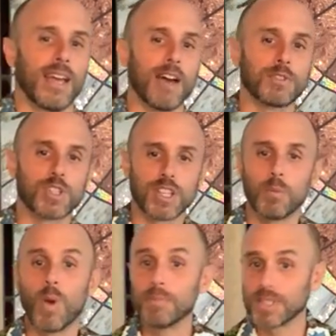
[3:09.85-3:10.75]
After some
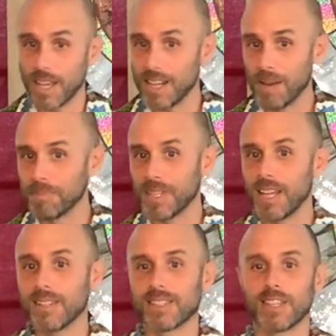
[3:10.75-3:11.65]
website
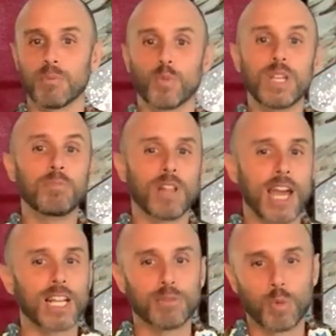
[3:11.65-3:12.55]
updates, some
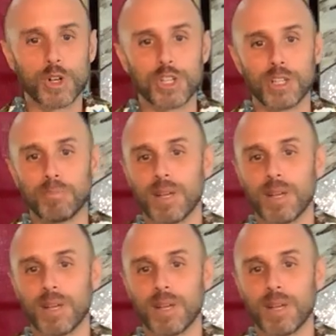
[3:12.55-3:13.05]
replanning of worship,